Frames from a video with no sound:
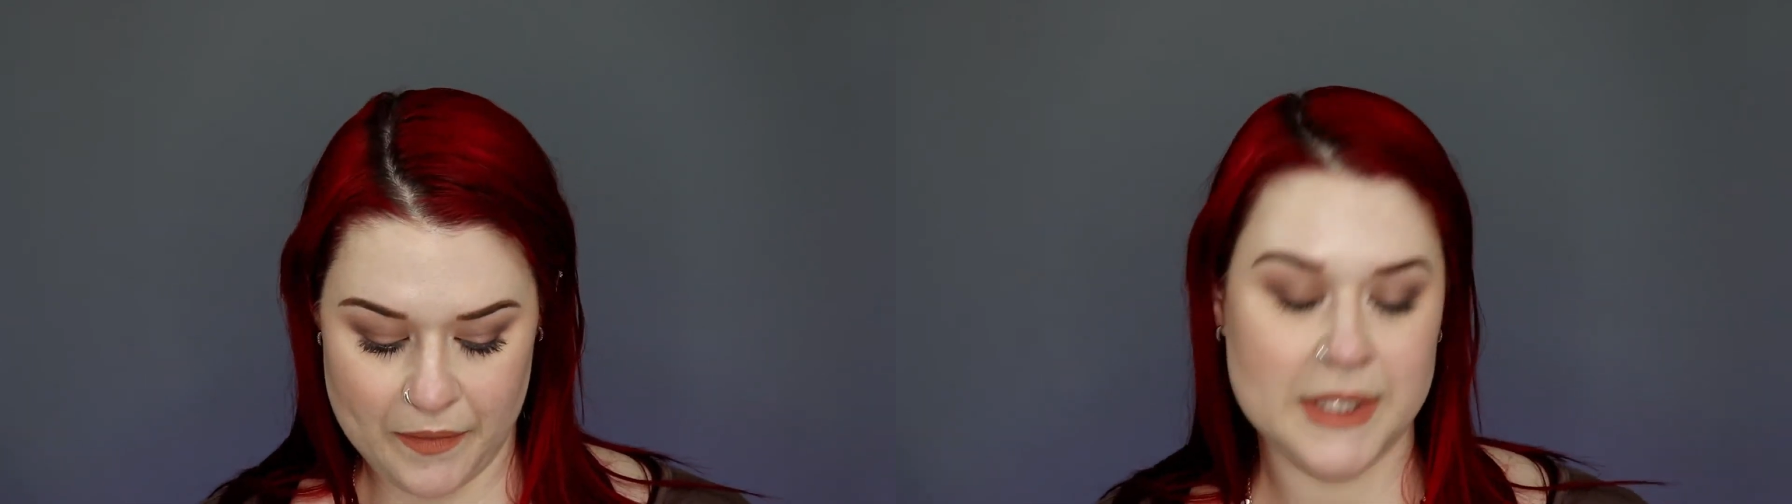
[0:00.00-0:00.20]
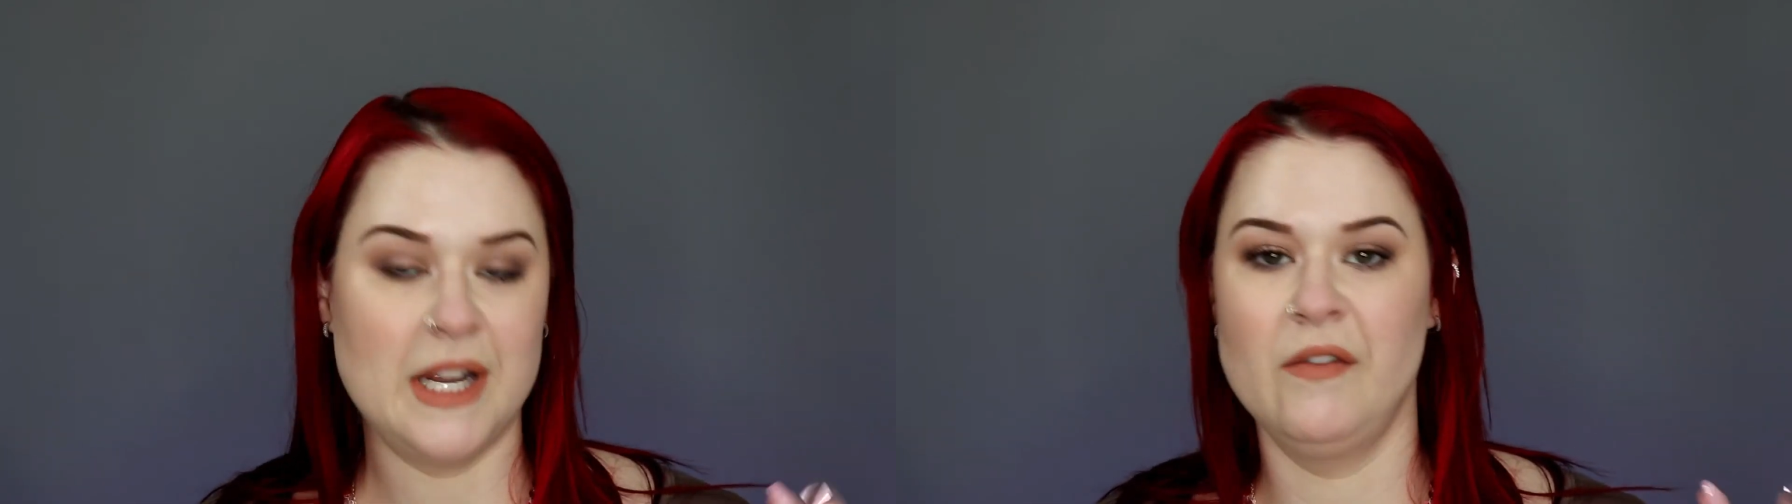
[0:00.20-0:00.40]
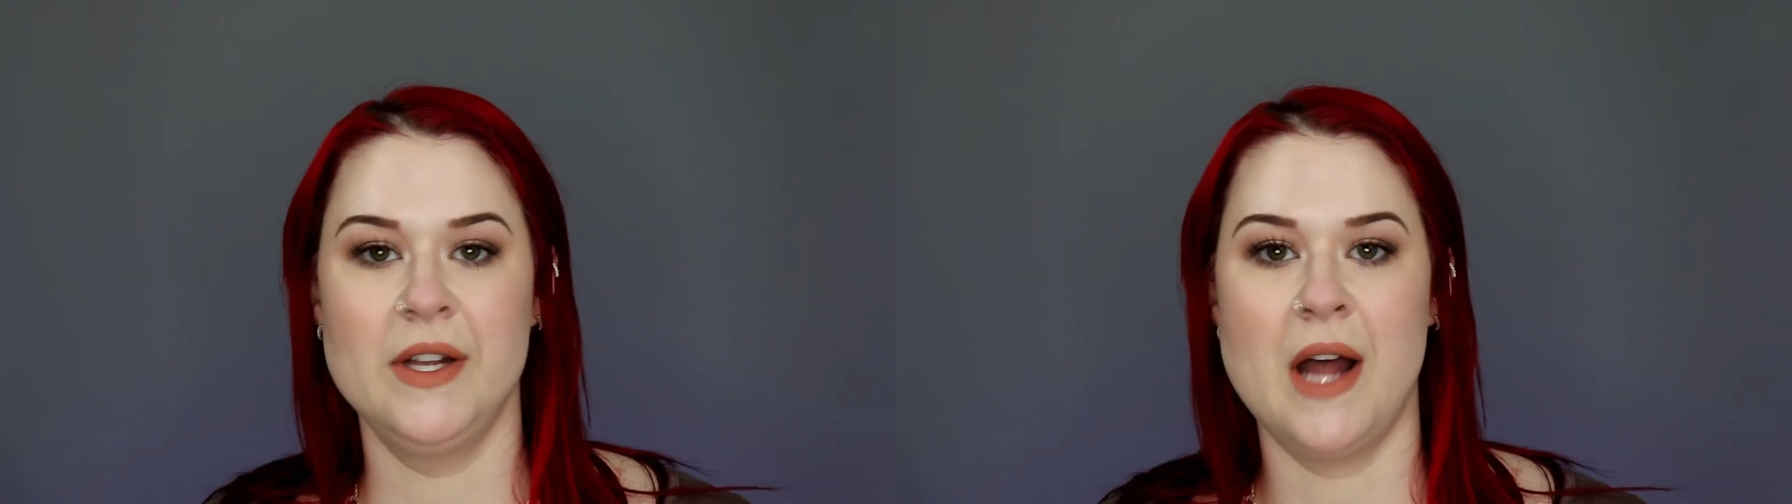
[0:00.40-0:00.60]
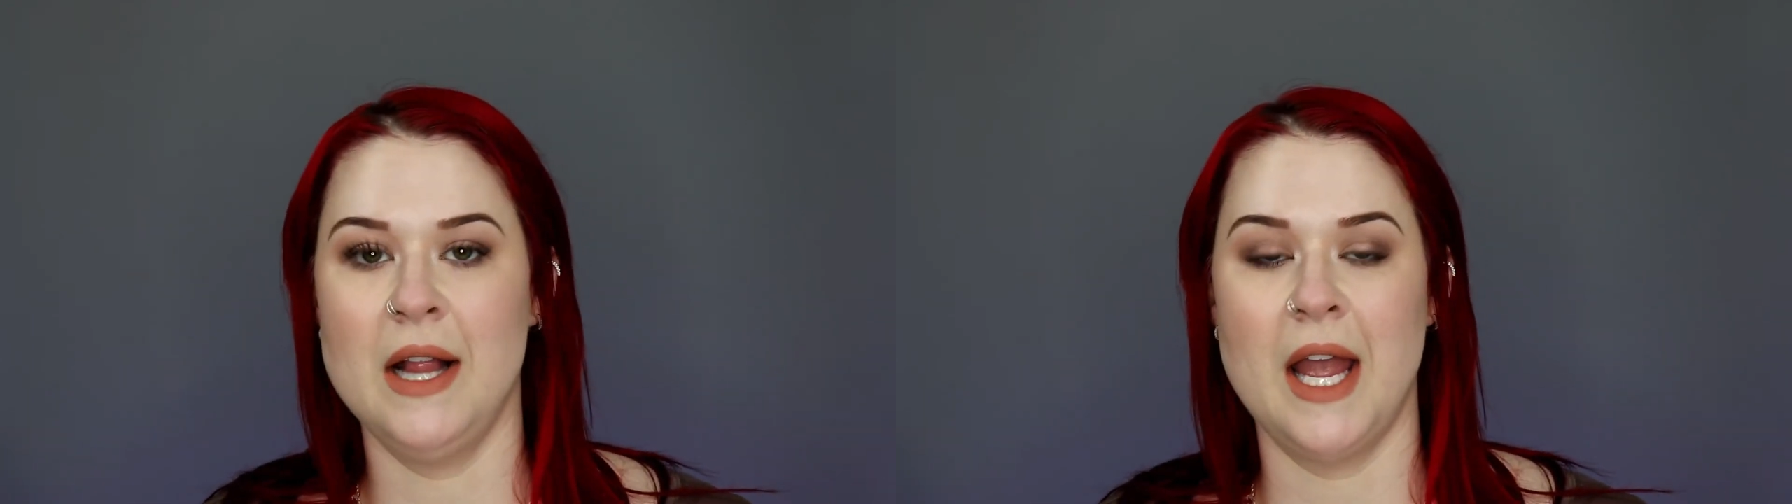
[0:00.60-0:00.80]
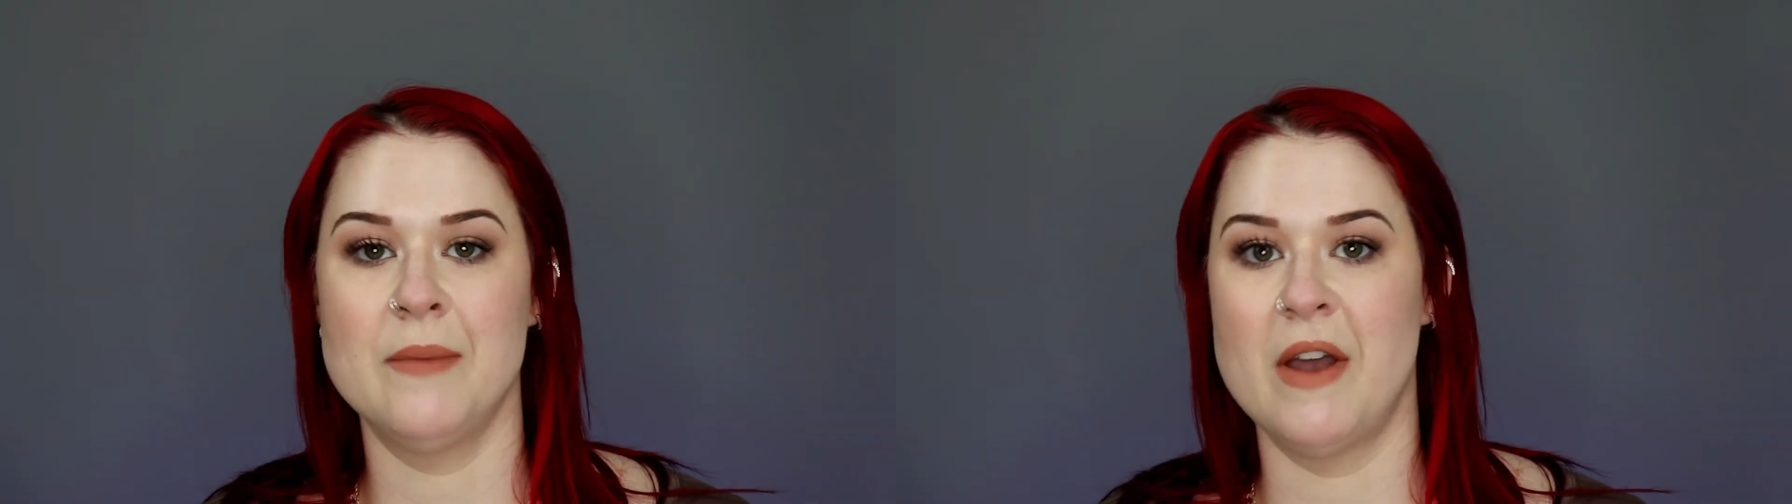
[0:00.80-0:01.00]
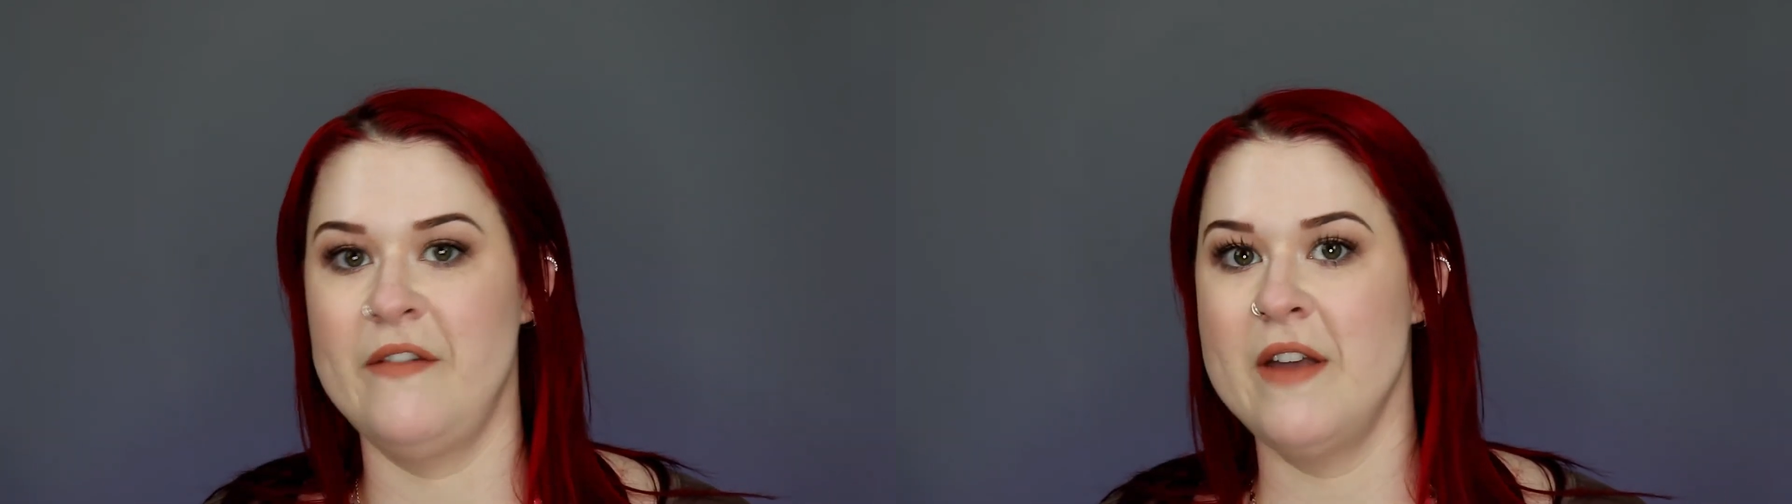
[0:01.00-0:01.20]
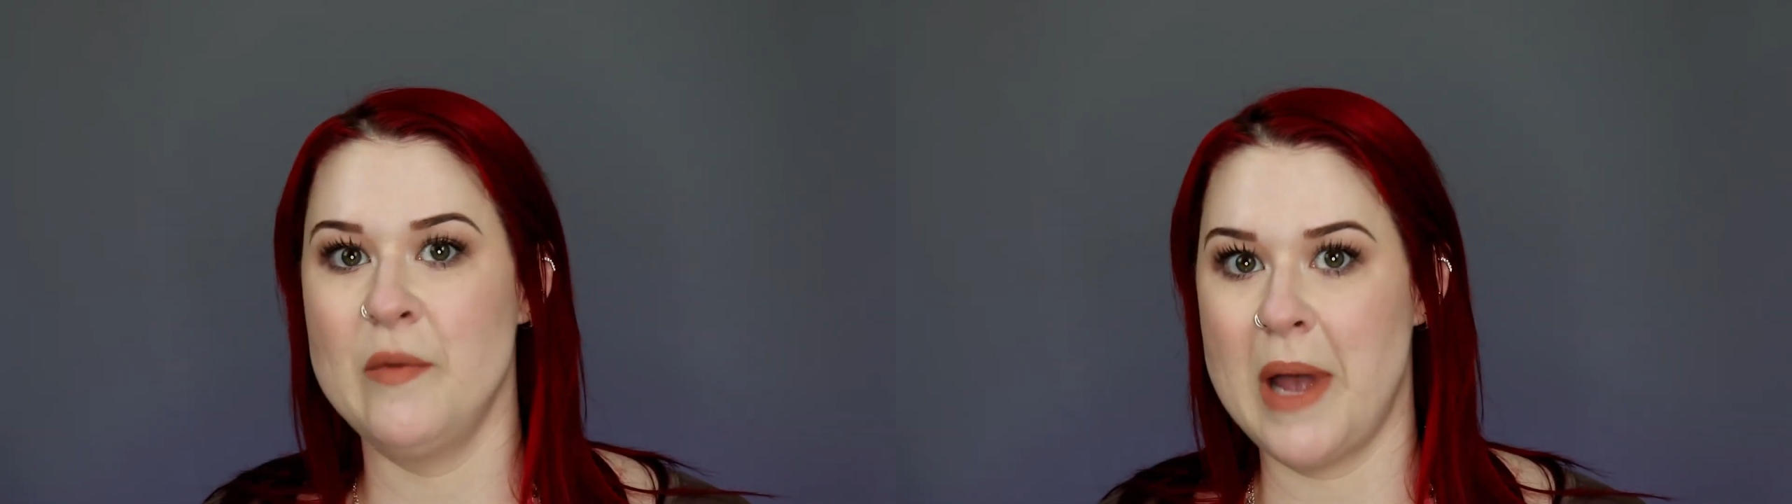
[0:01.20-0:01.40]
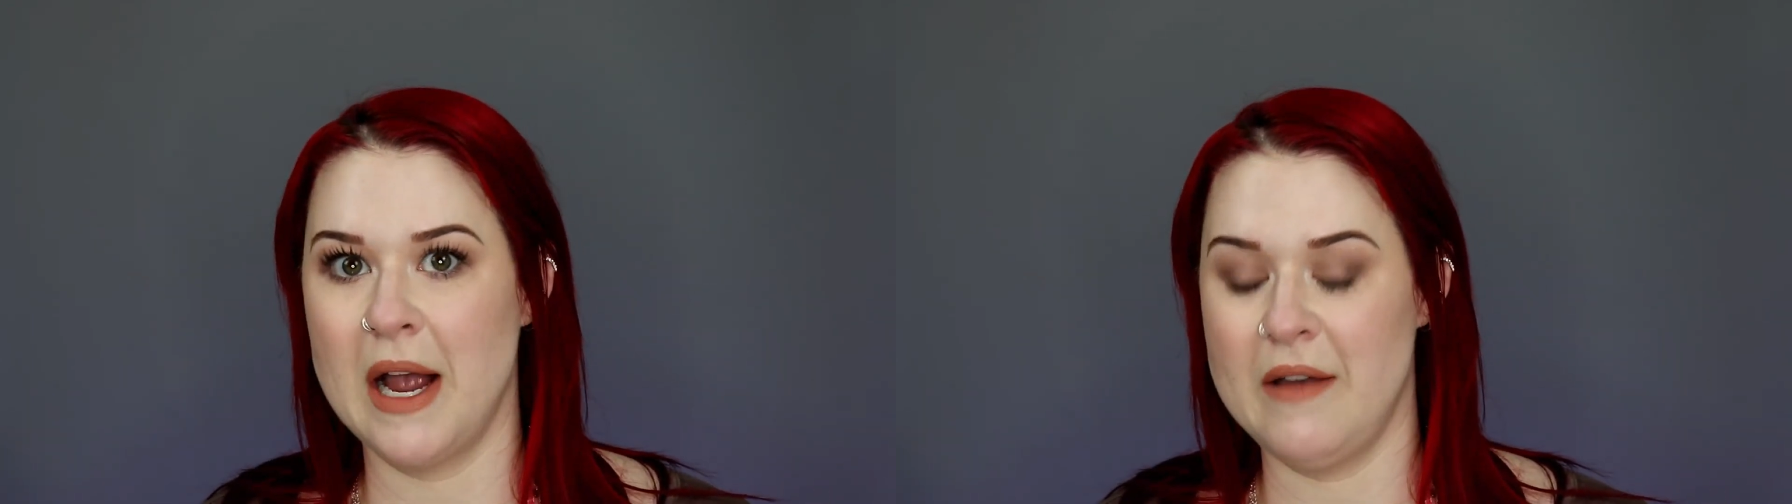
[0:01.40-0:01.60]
It's definitely not like my favorite bag